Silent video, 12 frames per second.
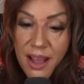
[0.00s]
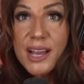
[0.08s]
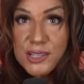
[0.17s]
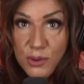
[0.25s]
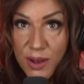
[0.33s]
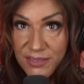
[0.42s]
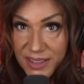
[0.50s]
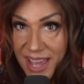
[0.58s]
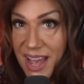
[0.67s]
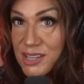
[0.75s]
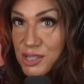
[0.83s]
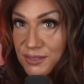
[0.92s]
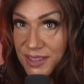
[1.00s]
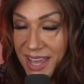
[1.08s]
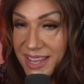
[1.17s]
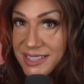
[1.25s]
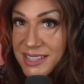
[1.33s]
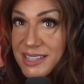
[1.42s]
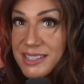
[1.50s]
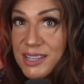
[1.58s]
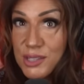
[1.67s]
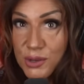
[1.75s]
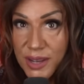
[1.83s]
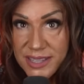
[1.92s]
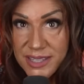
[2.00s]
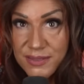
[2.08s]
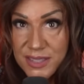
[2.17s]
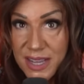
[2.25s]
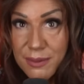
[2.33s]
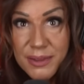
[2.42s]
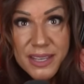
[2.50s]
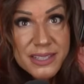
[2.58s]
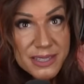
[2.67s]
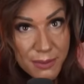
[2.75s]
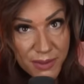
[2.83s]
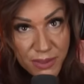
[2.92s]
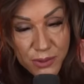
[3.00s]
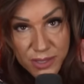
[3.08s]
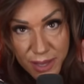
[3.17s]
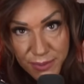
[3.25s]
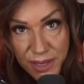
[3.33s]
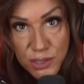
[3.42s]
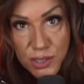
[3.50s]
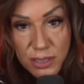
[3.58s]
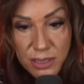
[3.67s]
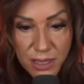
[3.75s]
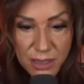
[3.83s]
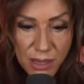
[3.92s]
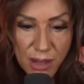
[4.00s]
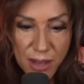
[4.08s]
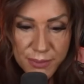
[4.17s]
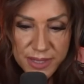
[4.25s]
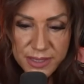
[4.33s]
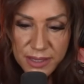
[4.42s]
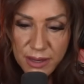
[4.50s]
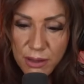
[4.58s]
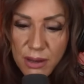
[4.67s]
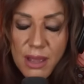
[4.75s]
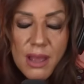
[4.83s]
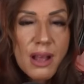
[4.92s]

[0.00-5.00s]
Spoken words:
I do have a cache of cases that you guys have sent me. Some of those I mentioned in the comments here.